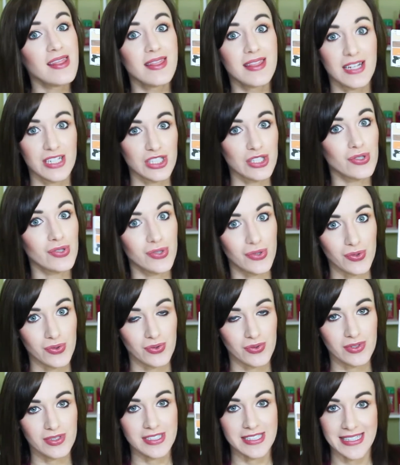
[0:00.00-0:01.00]
that you
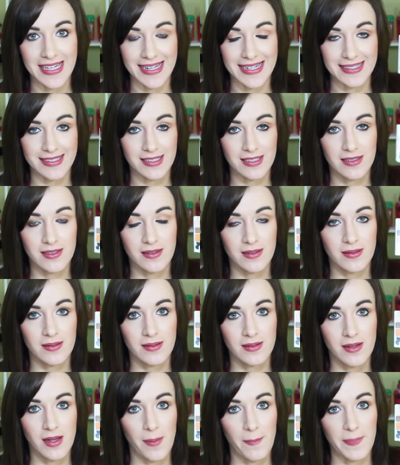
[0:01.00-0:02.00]
do get it
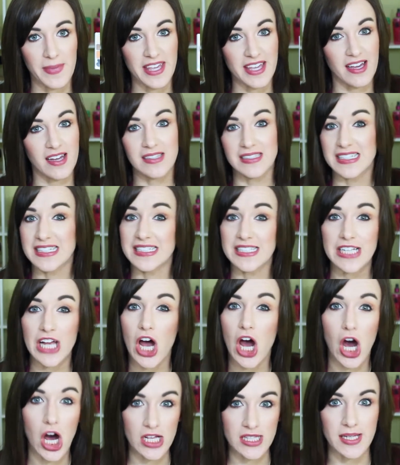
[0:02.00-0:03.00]
because it's
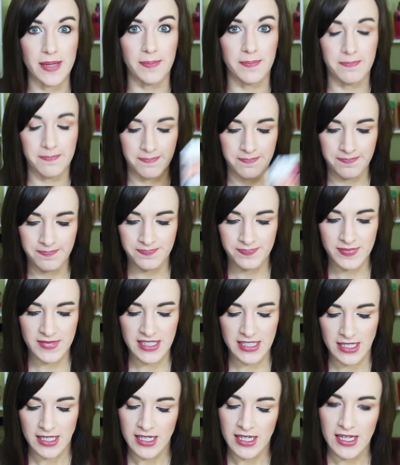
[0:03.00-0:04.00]
awesome.
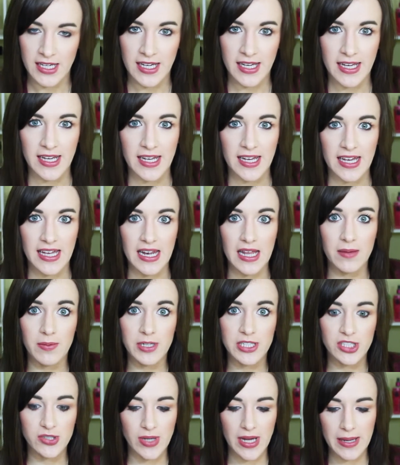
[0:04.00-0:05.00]
I'm
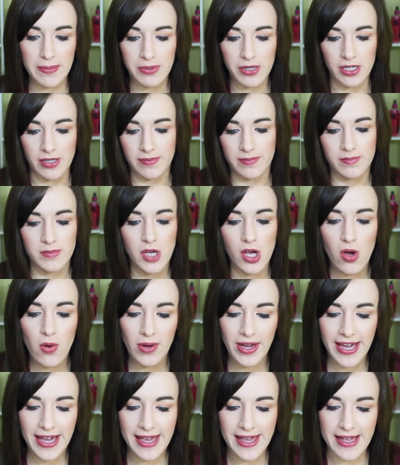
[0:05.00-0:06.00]
way too hyper.
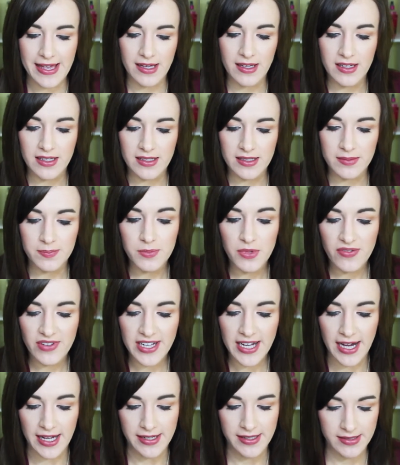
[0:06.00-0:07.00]
Okay,
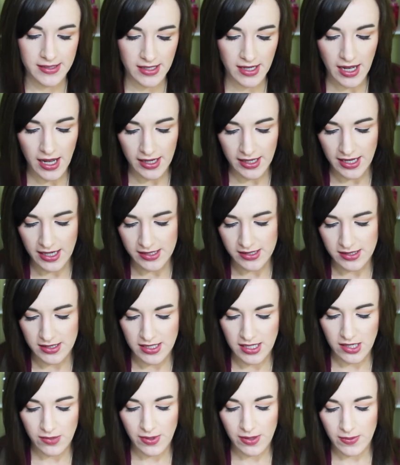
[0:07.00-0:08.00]
moving on. I got
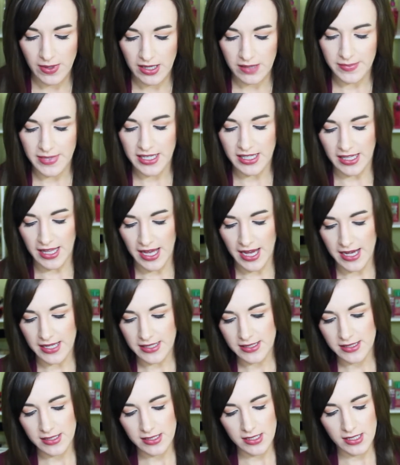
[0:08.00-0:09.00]
the Wet n Wild Mega
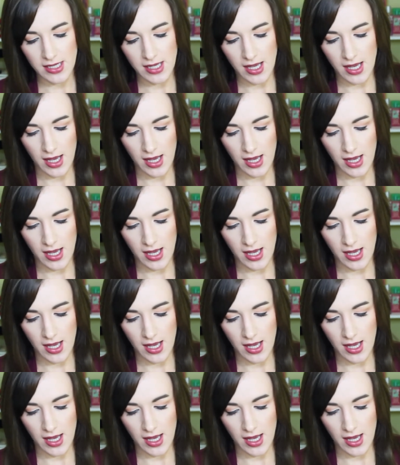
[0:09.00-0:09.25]
Last